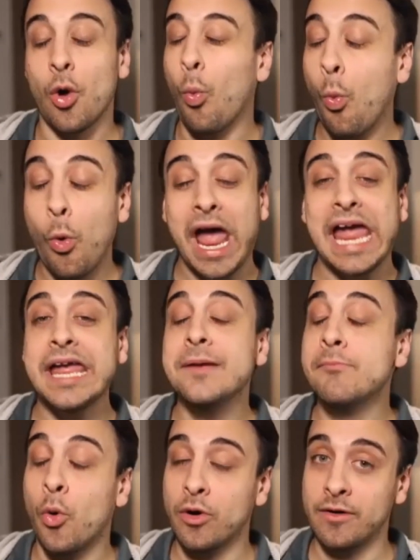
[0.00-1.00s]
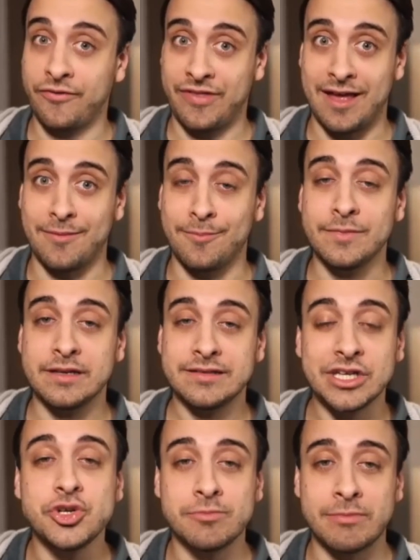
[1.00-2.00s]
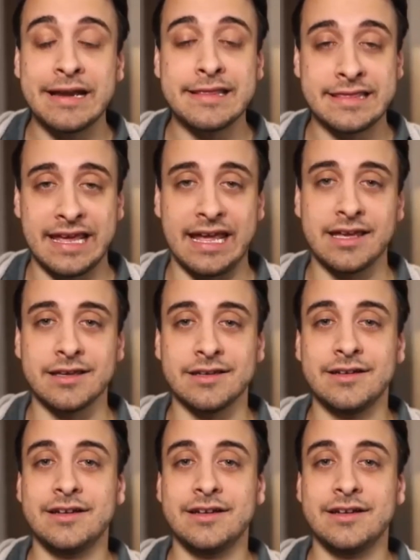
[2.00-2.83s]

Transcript: way more of them than you might think,